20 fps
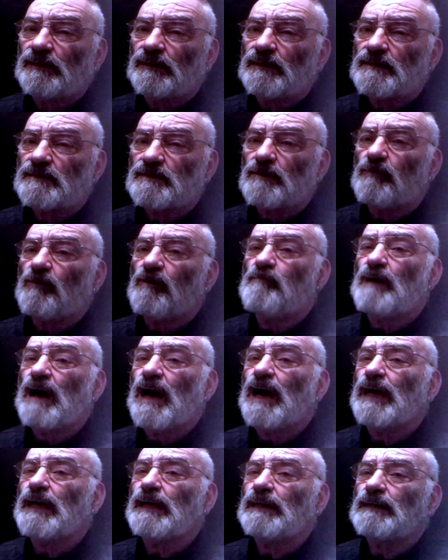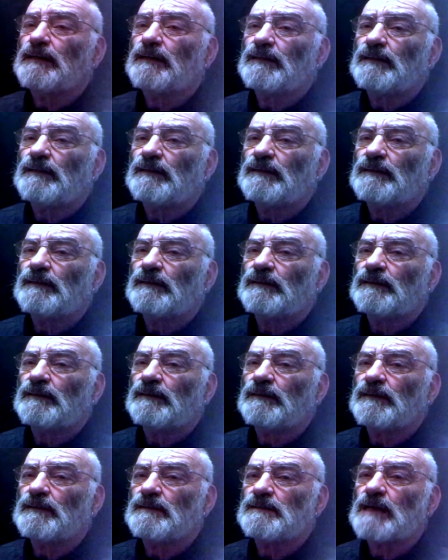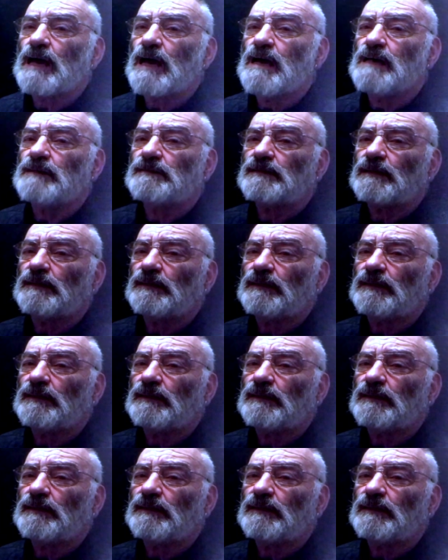So am I, he says.